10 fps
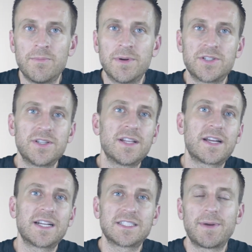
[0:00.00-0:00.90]
But you need to
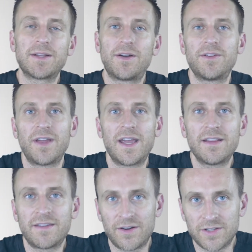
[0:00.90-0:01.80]
kind of spend all
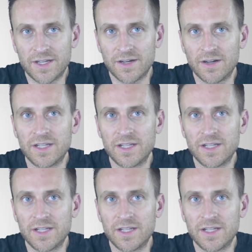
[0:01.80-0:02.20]
day down here.